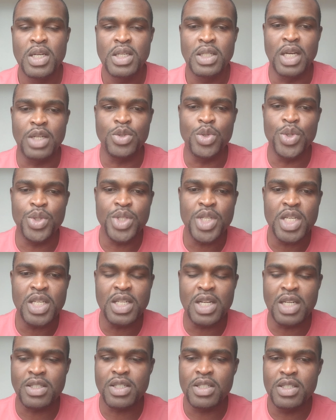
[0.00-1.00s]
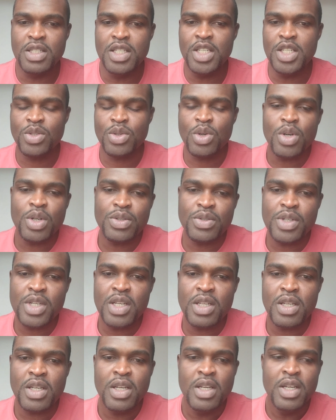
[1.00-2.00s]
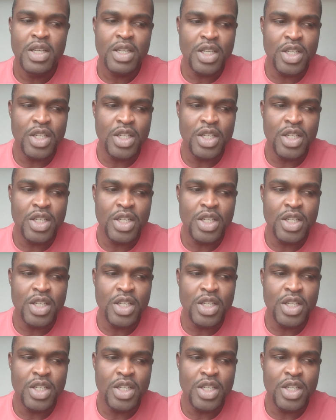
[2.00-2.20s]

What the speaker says: That you see that this country